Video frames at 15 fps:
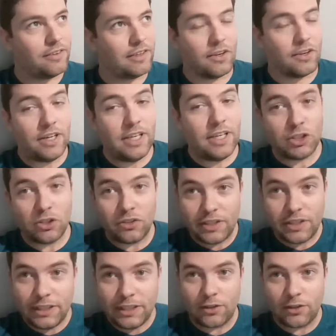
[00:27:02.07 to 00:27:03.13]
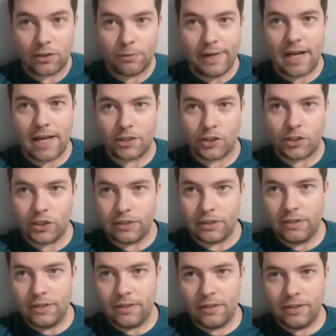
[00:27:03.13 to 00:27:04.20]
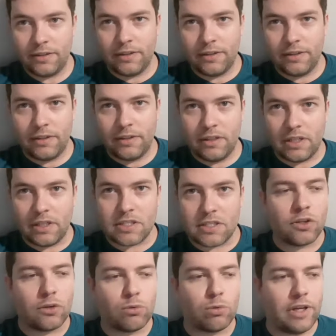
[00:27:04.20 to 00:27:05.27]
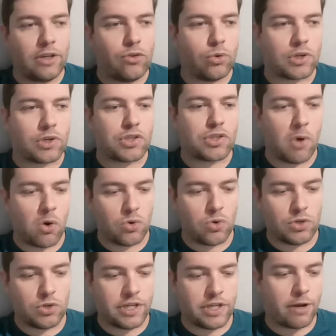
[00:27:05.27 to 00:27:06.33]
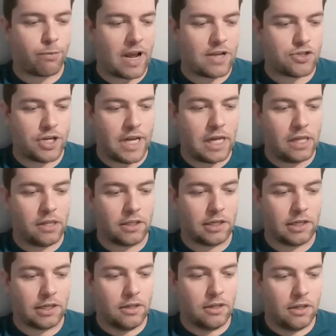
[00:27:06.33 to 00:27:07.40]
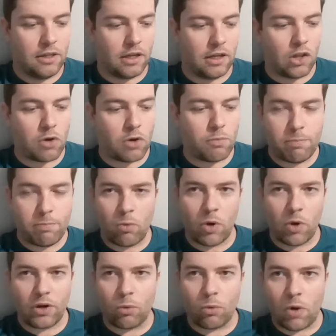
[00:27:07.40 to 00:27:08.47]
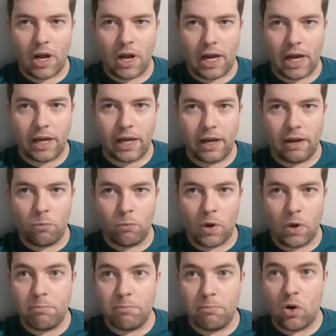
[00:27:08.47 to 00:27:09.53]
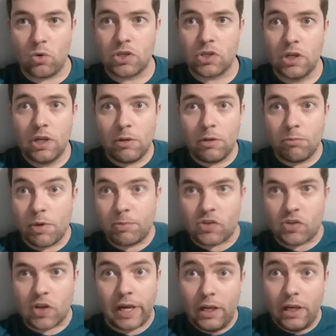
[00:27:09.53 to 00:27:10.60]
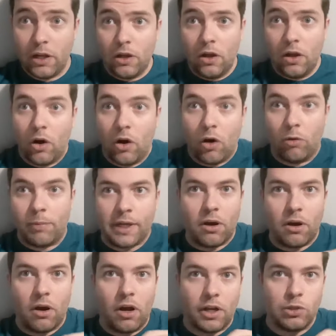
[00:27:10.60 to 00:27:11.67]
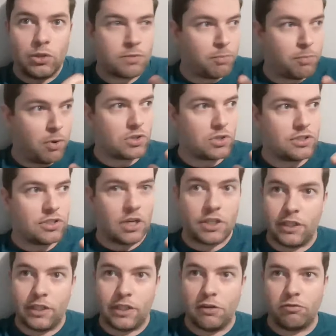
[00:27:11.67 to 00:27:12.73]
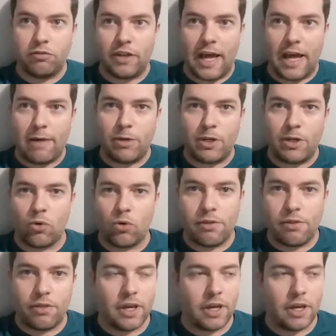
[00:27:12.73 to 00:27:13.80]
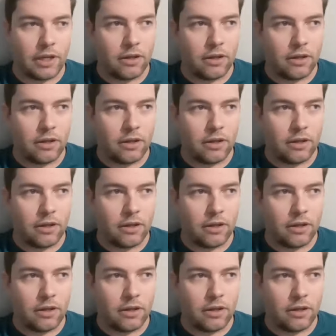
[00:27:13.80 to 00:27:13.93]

initial knee-jerk reaction. It's a good way to expose irrationality. A lot of people wonder why I post. People say, "Oh my God, you just posted such an inflammatory thing."